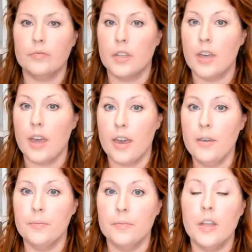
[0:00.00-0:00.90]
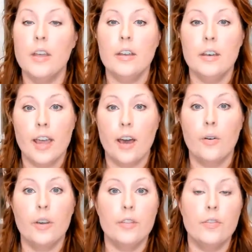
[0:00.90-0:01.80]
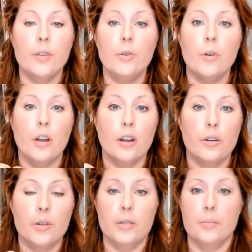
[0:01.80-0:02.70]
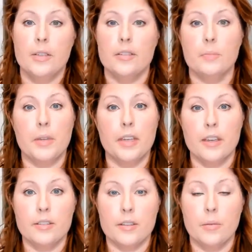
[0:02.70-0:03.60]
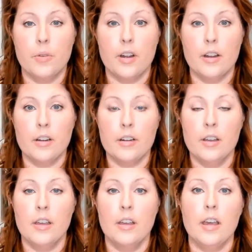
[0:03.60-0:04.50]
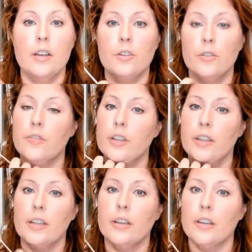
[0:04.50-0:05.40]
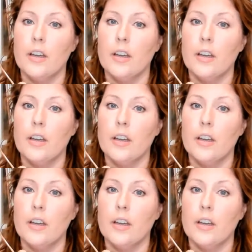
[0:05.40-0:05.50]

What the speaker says: Okay? Now, if you are going to be speaking somewhere and you're feeling